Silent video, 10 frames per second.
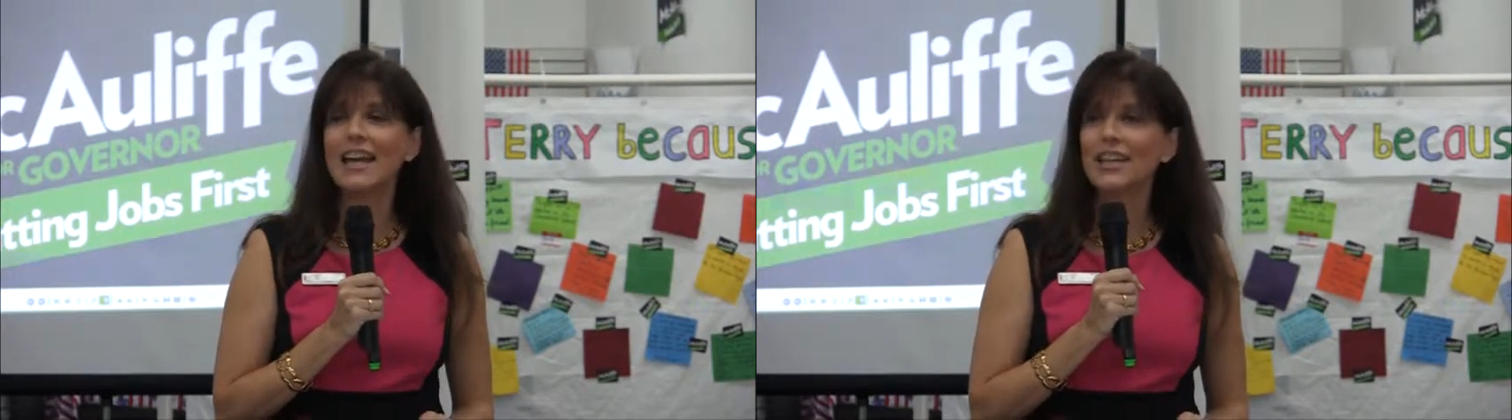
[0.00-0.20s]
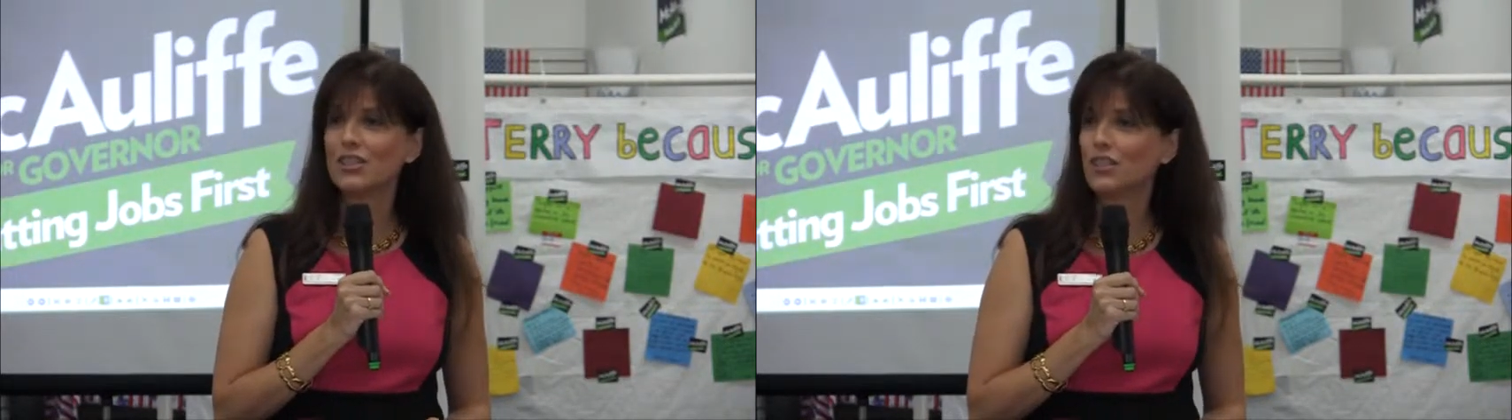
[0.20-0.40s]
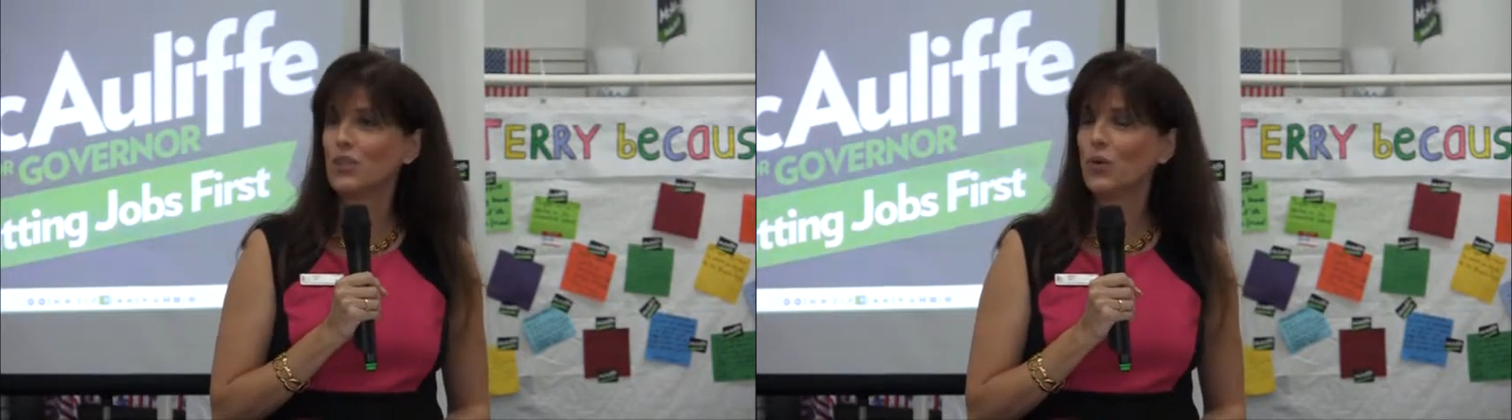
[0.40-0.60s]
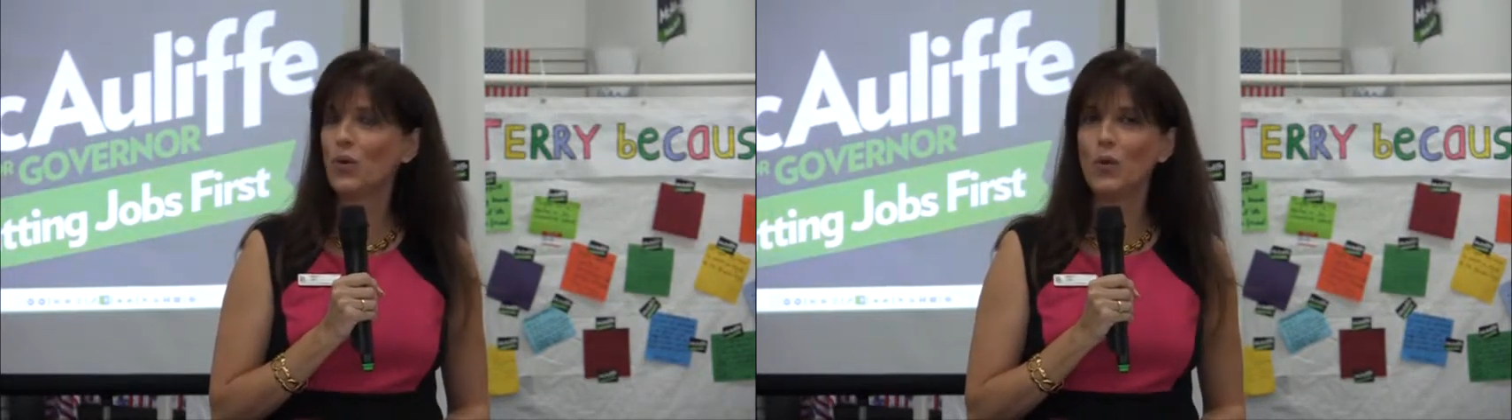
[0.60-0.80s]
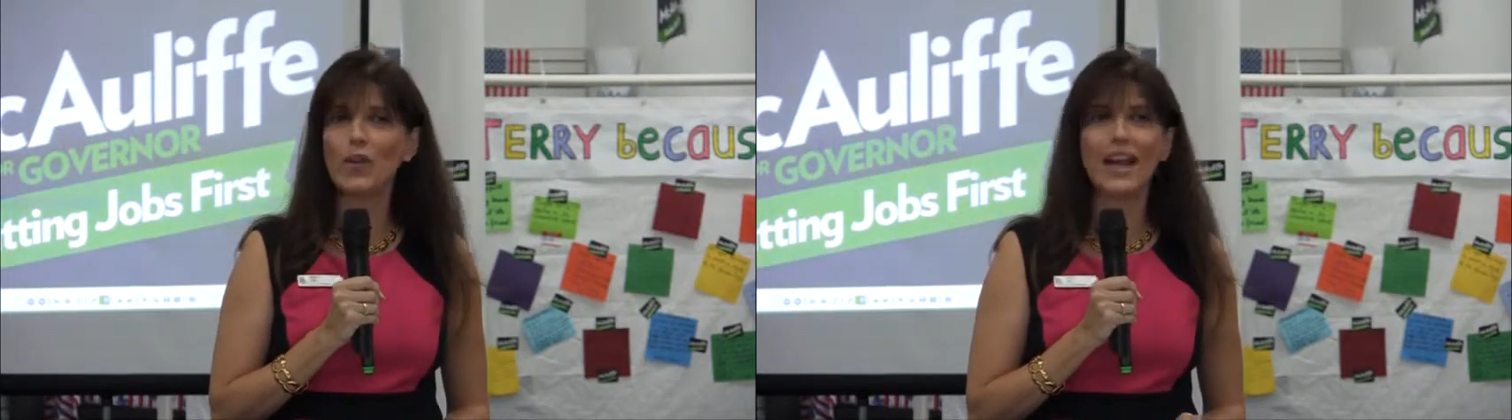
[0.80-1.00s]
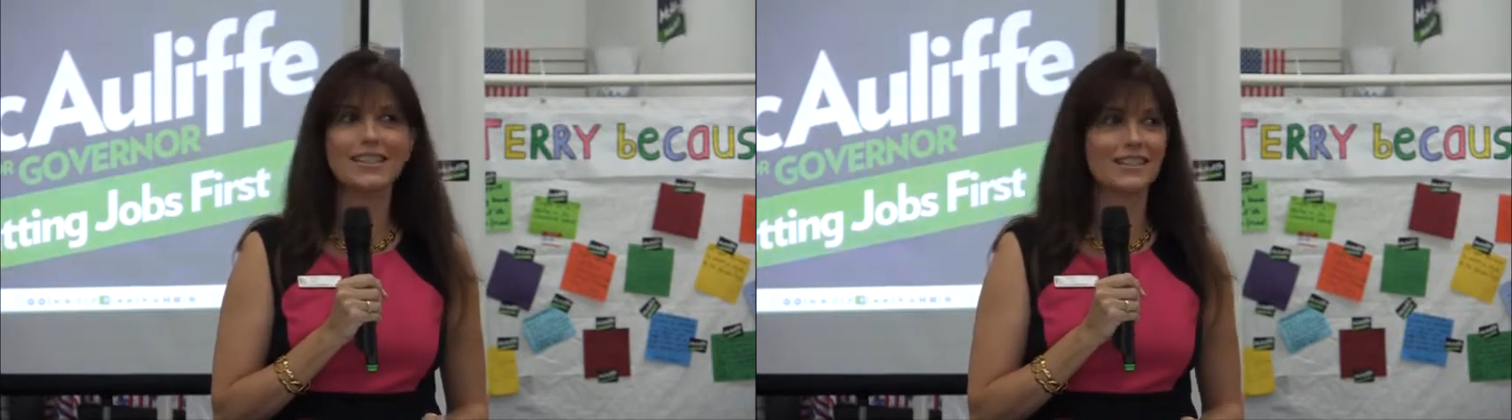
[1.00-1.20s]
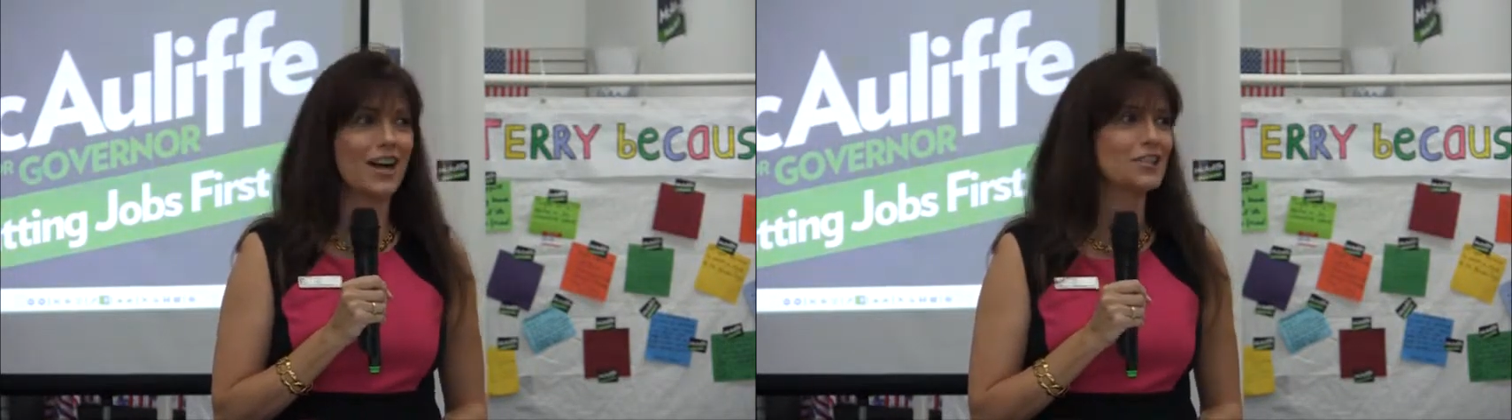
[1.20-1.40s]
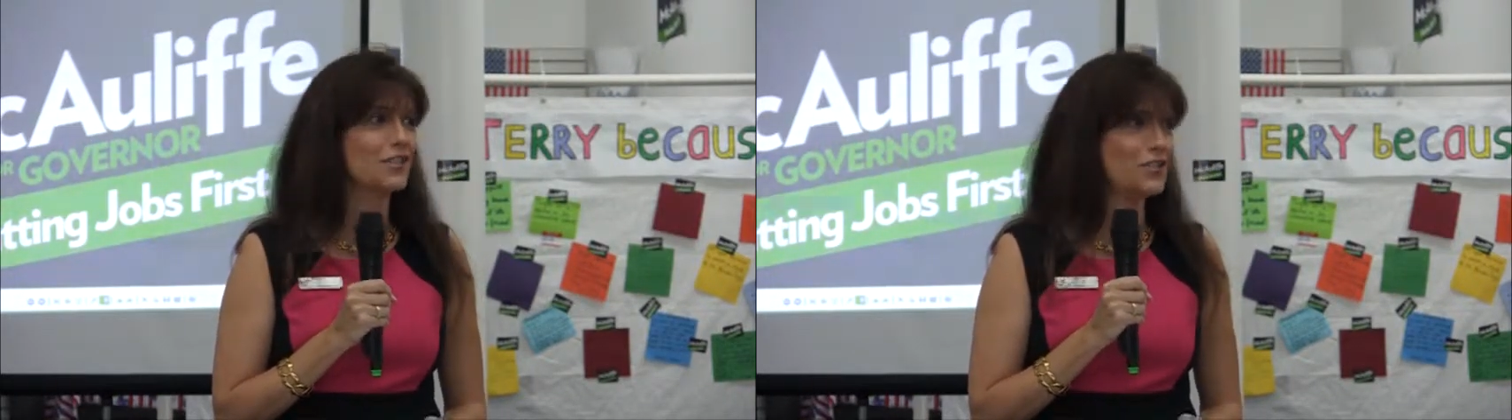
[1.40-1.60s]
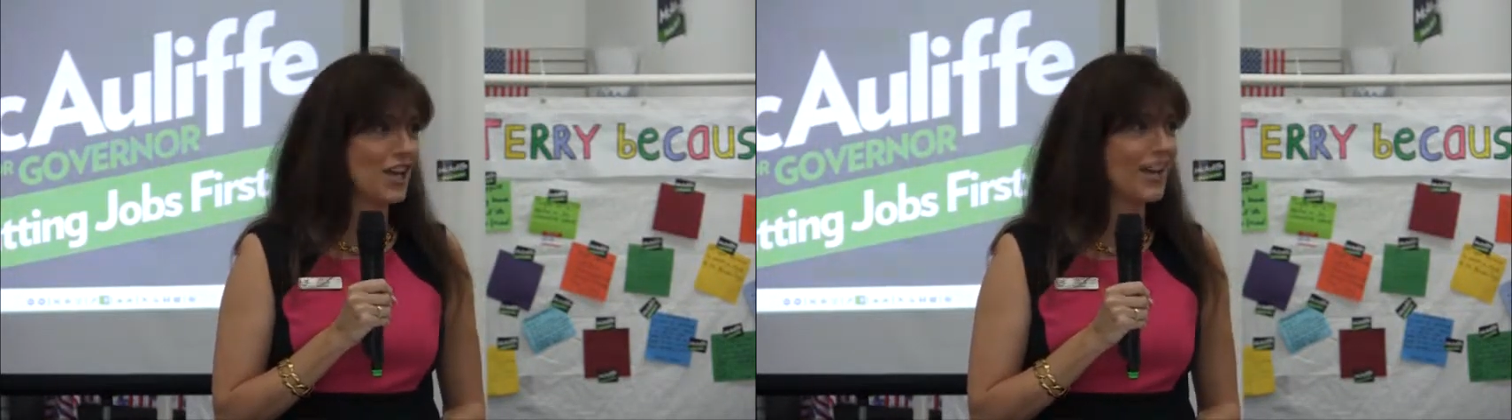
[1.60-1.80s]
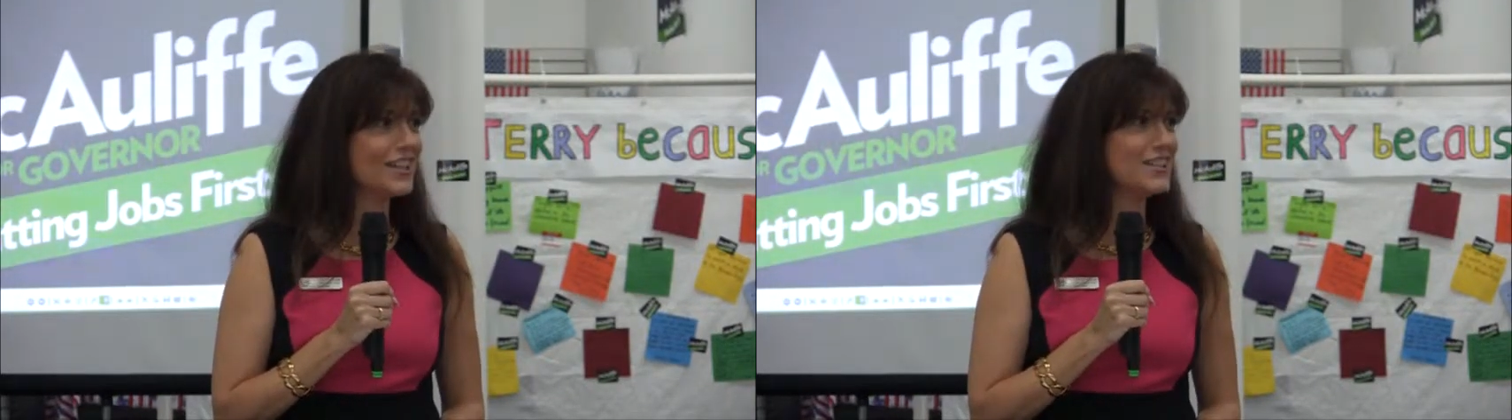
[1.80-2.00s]
is a school that has lots of
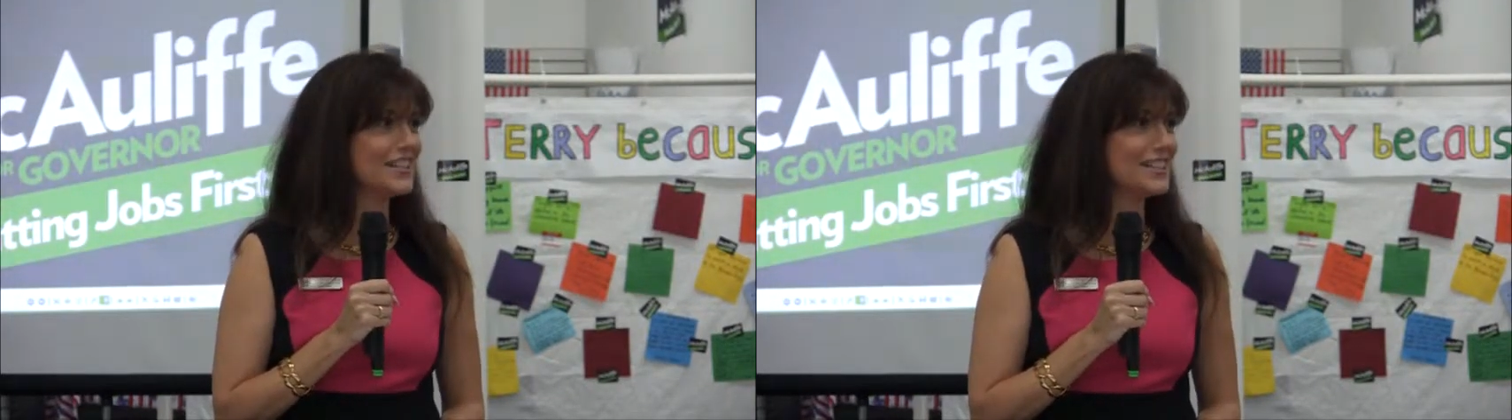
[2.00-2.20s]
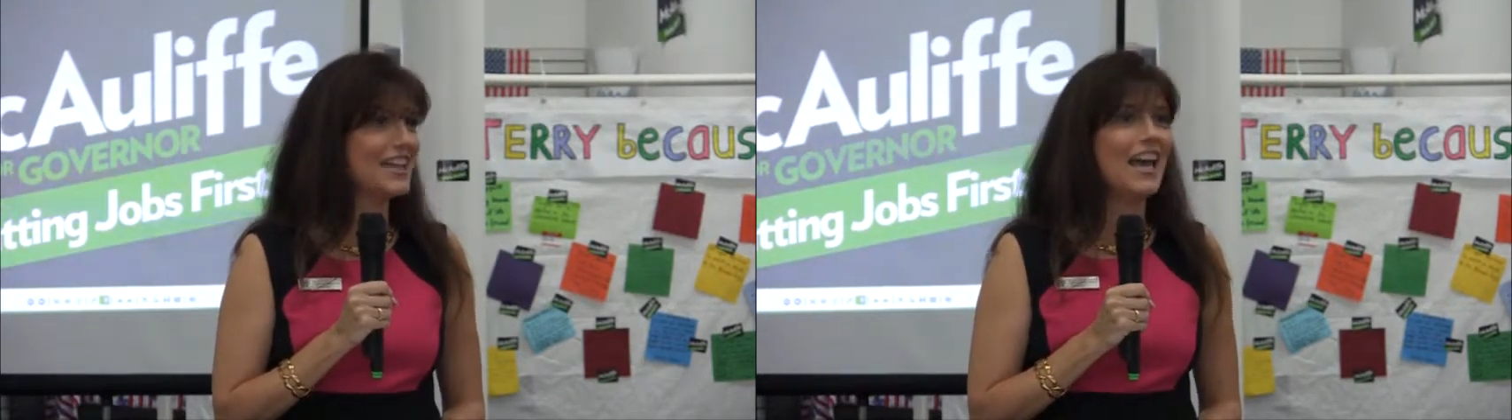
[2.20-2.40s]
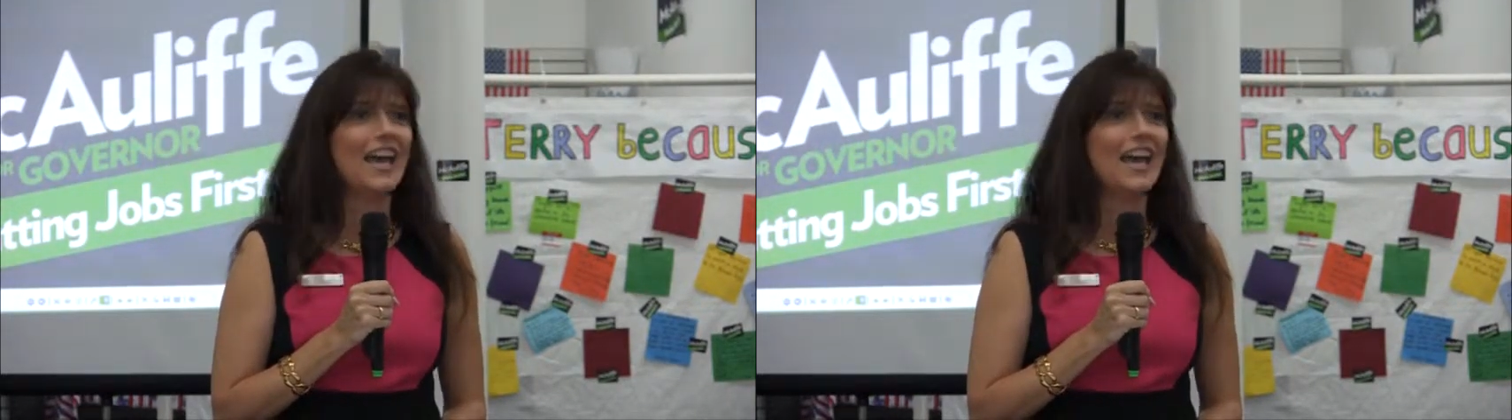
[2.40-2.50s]
challenges,